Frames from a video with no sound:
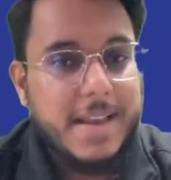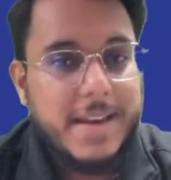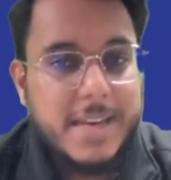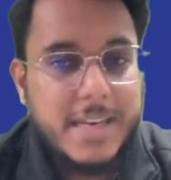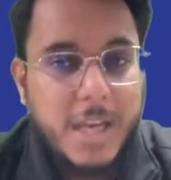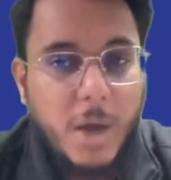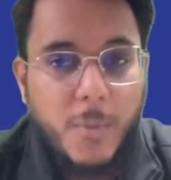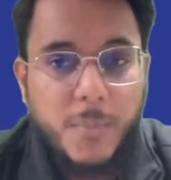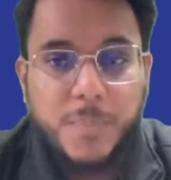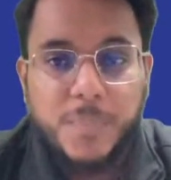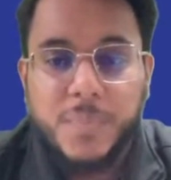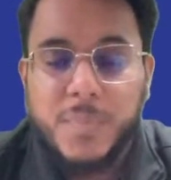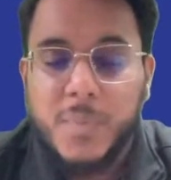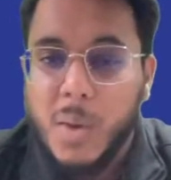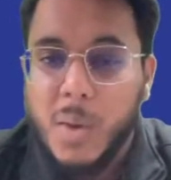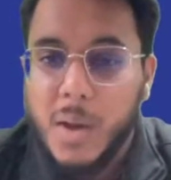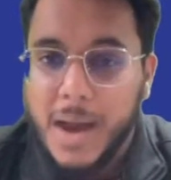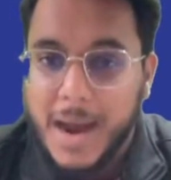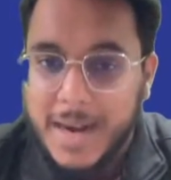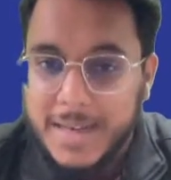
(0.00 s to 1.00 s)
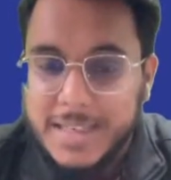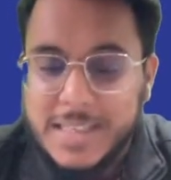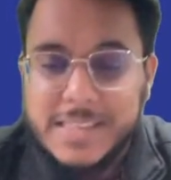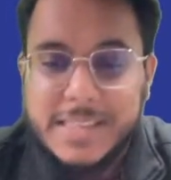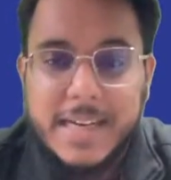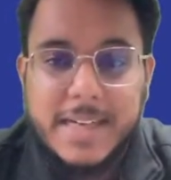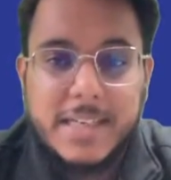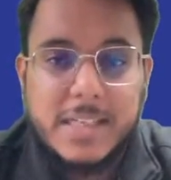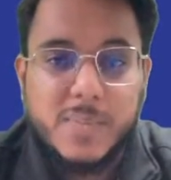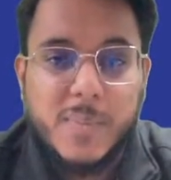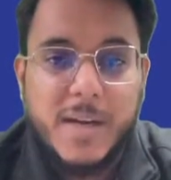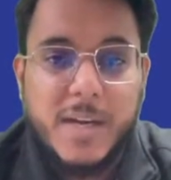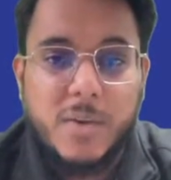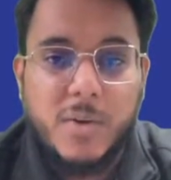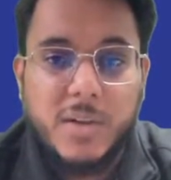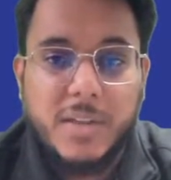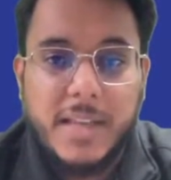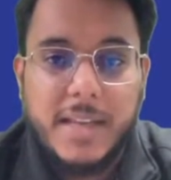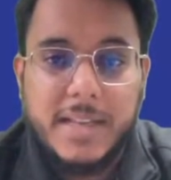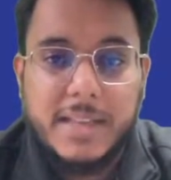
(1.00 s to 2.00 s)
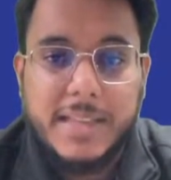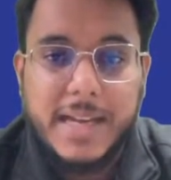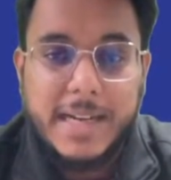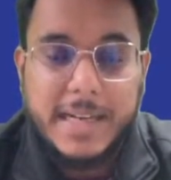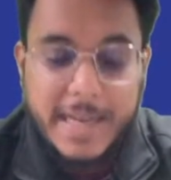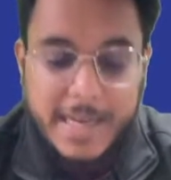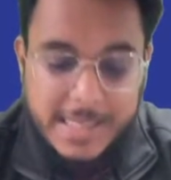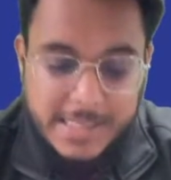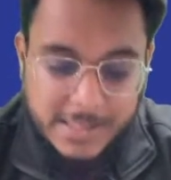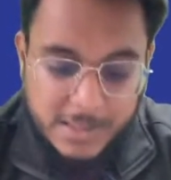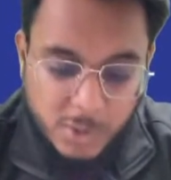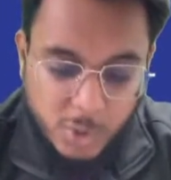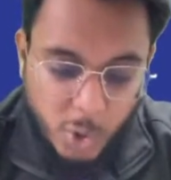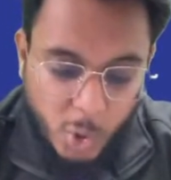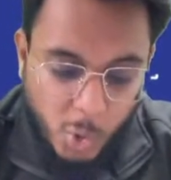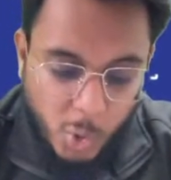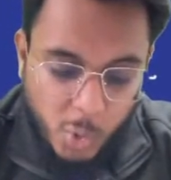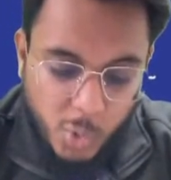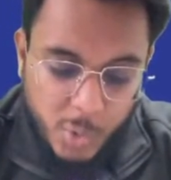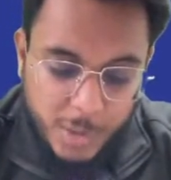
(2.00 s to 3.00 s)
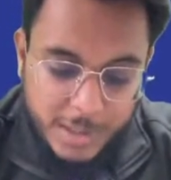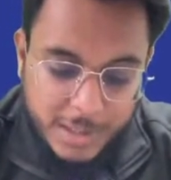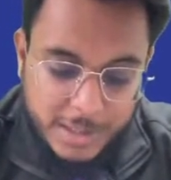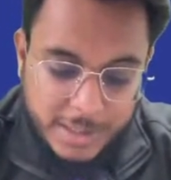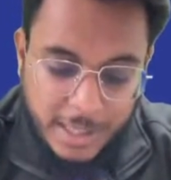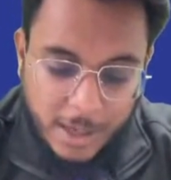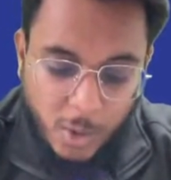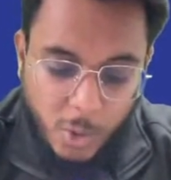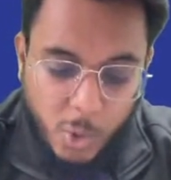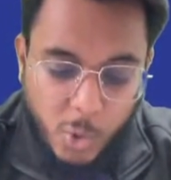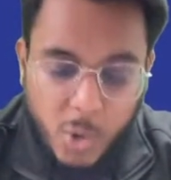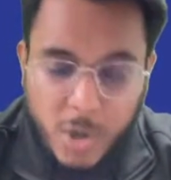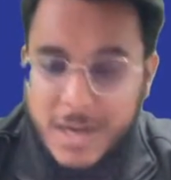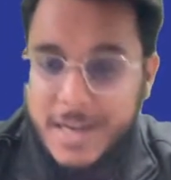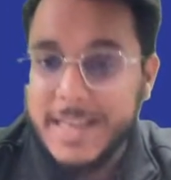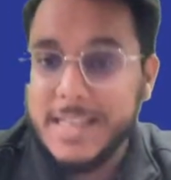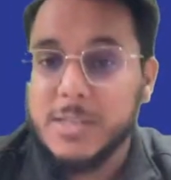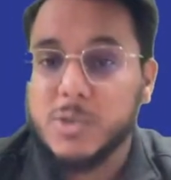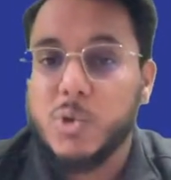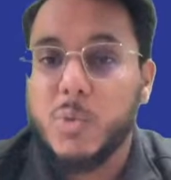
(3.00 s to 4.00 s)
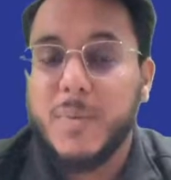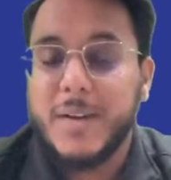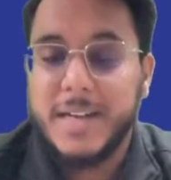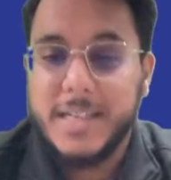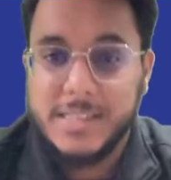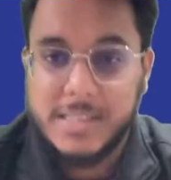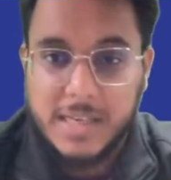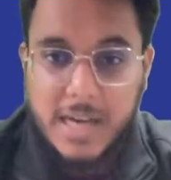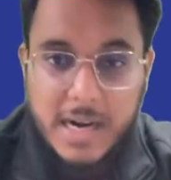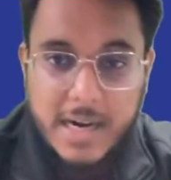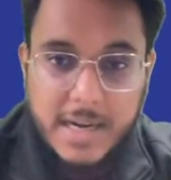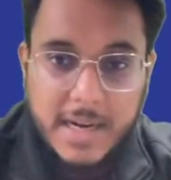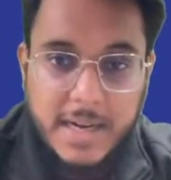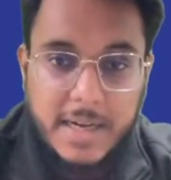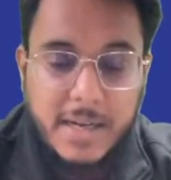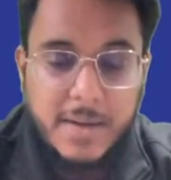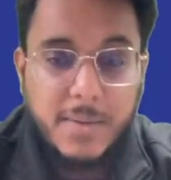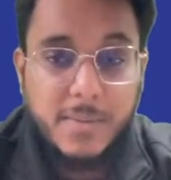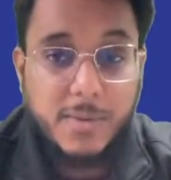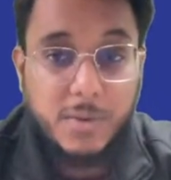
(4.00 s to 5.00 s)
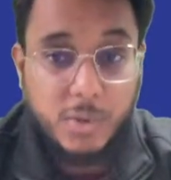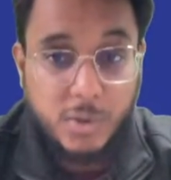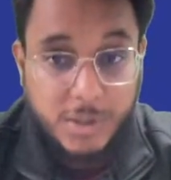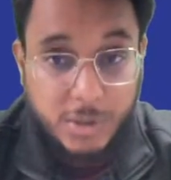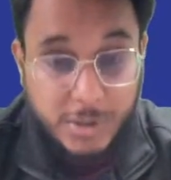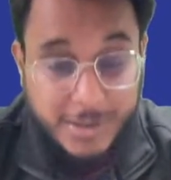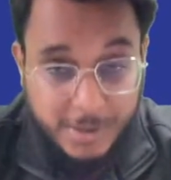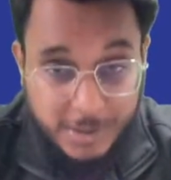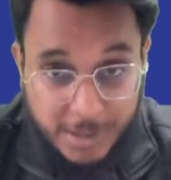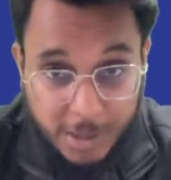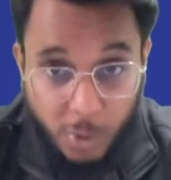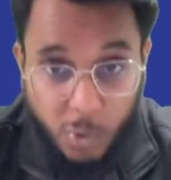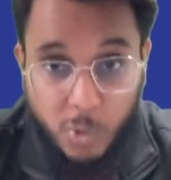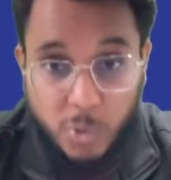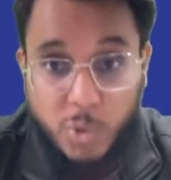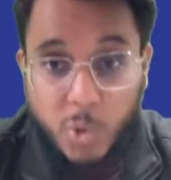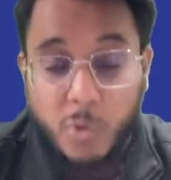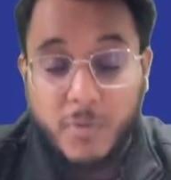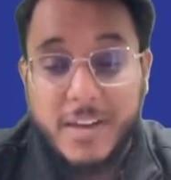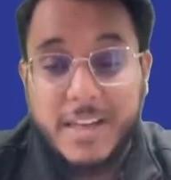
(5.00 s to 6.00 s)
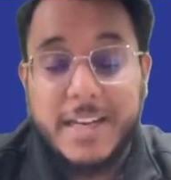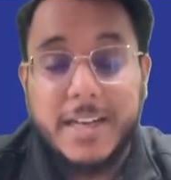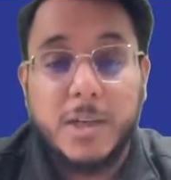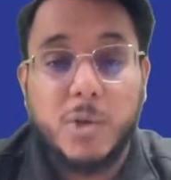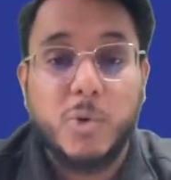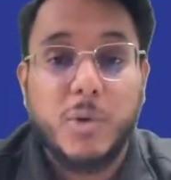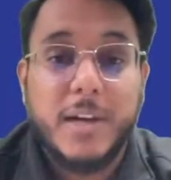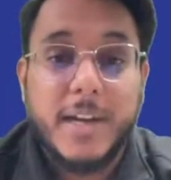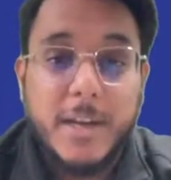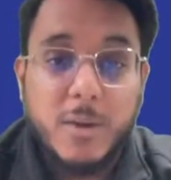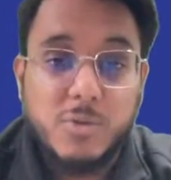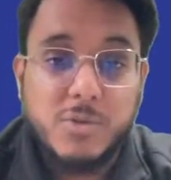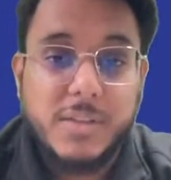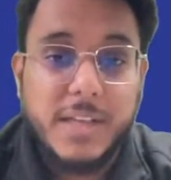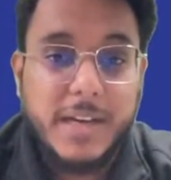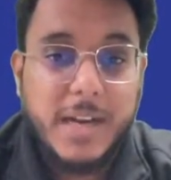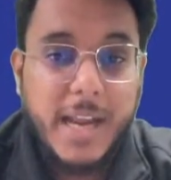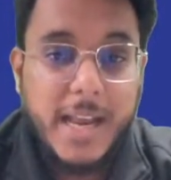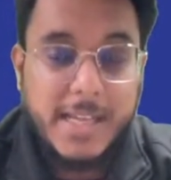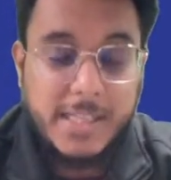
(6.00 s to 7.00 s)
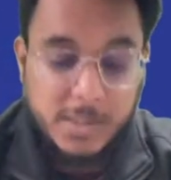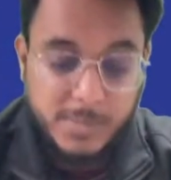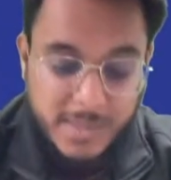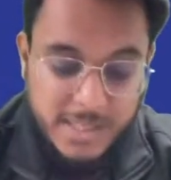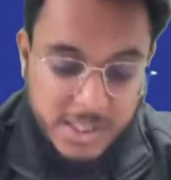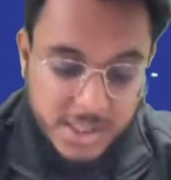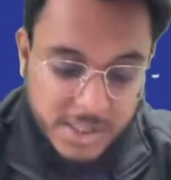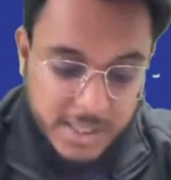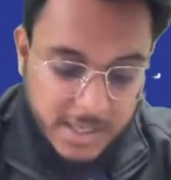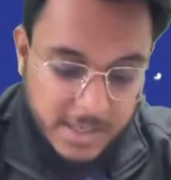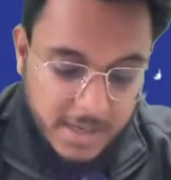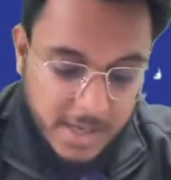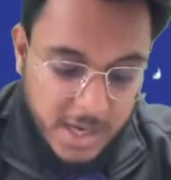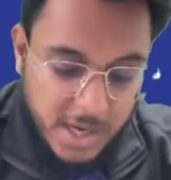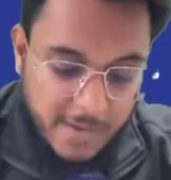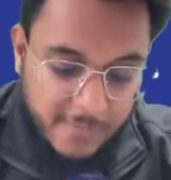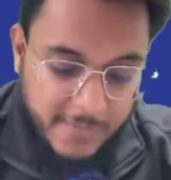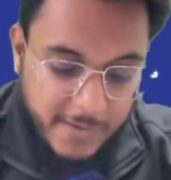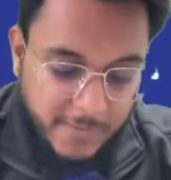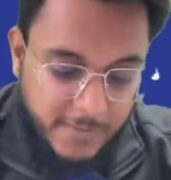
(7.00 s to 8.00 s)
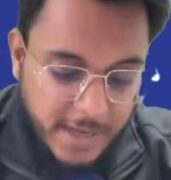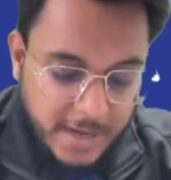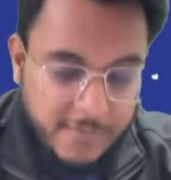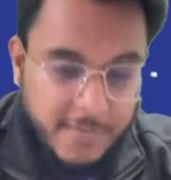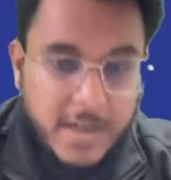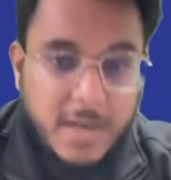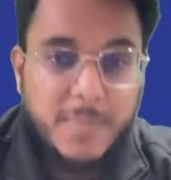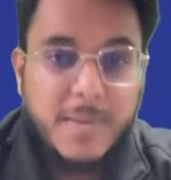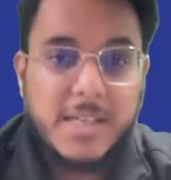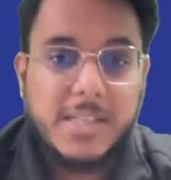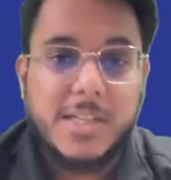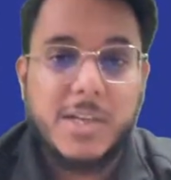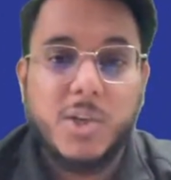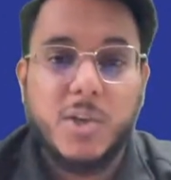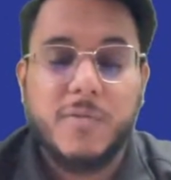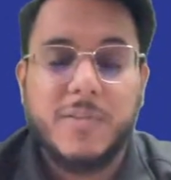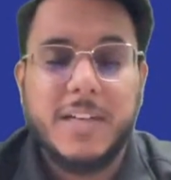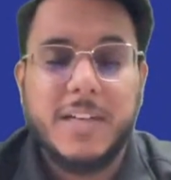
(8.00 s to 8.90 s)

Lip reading: Now understand this particular thing that guys, though the coal is to be discarded, though we need to reduce the reliance, but still 51% of